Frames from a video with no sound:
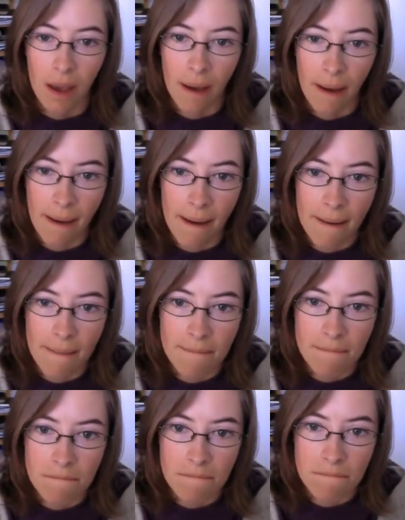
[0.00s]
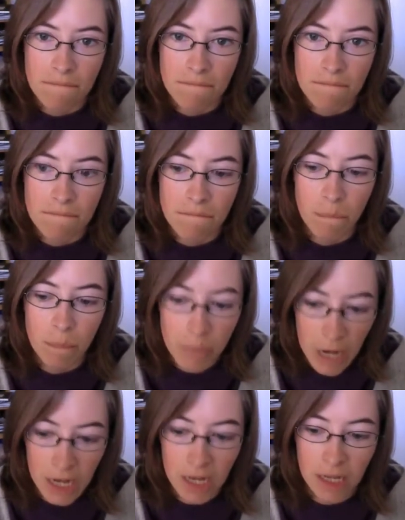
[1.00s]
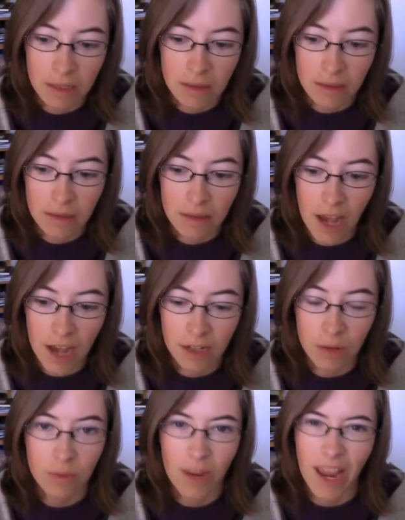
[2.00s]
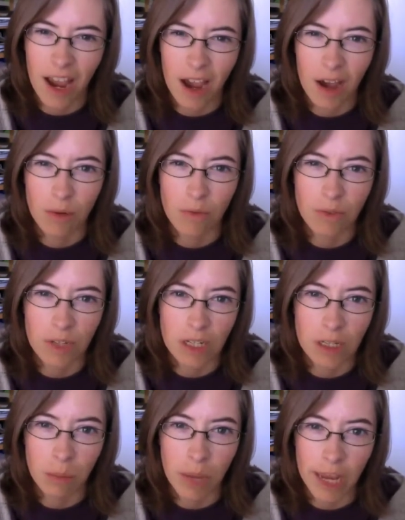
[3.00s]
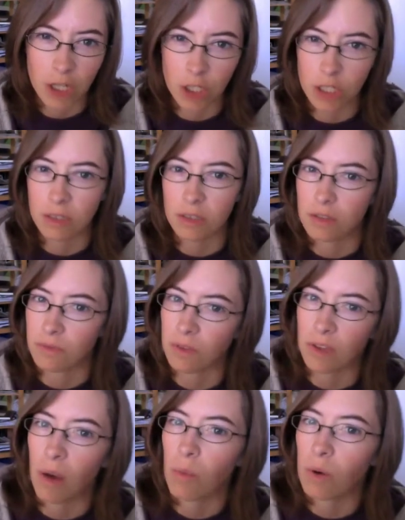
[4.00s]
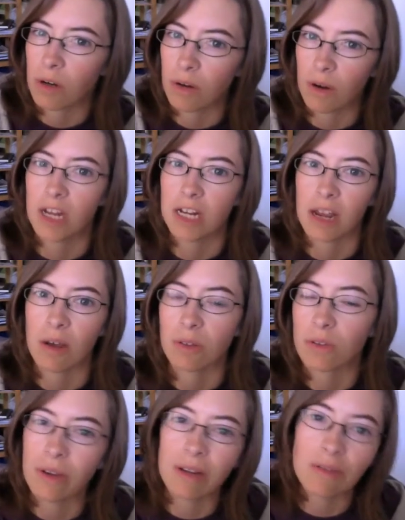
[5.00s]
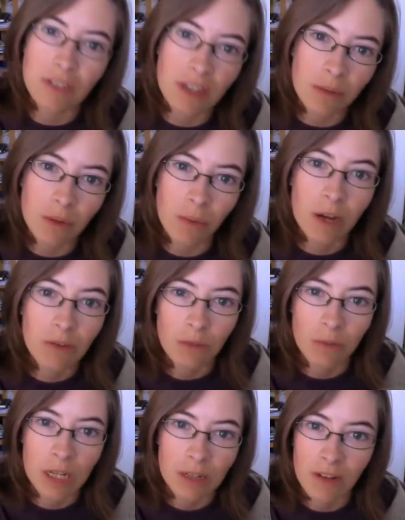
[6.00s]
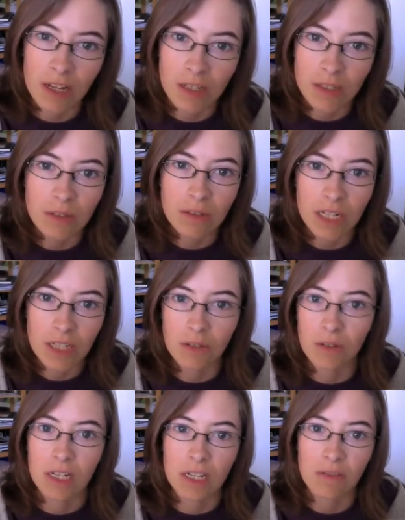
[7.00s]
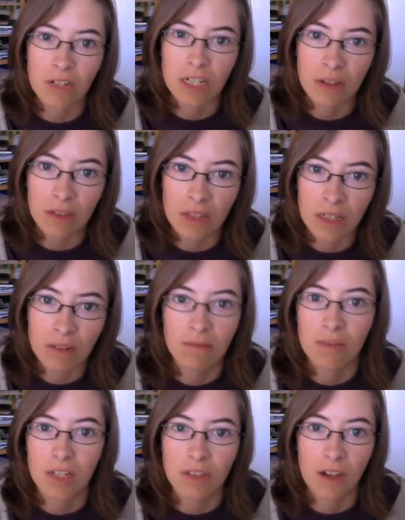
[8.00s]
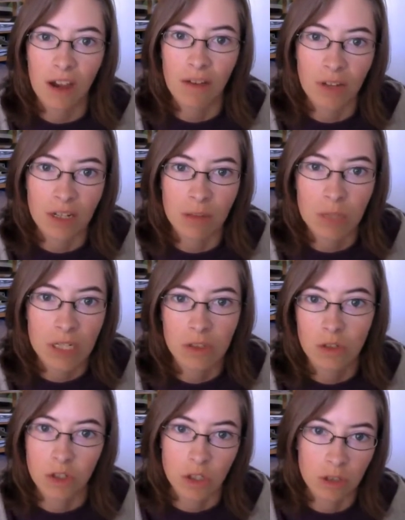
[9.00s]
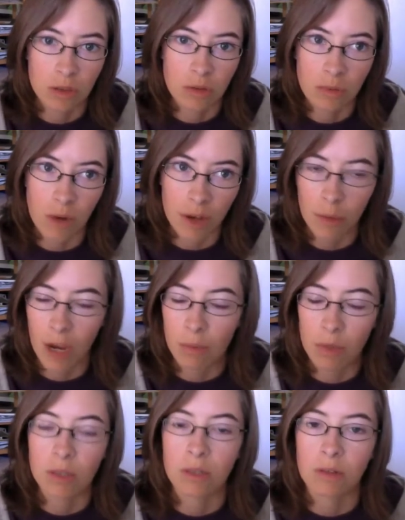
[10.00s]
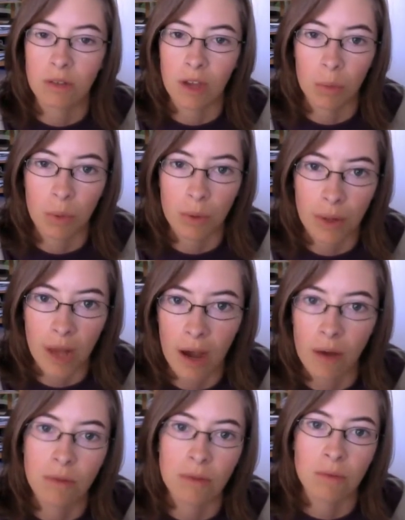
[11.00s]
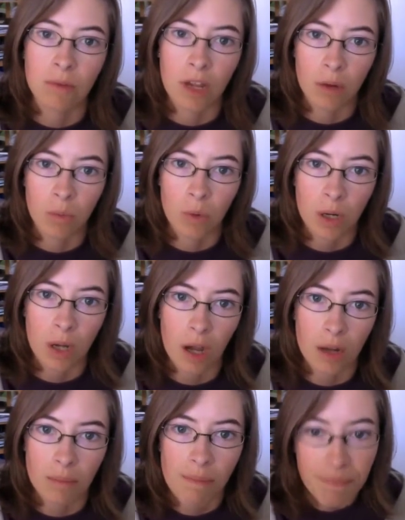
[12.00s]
Um, but I don't have the patience for that work right now. So I've stepped away from it. I still like doing it every now and then. I still have like a piece or two on the back burner that I pull out and work on.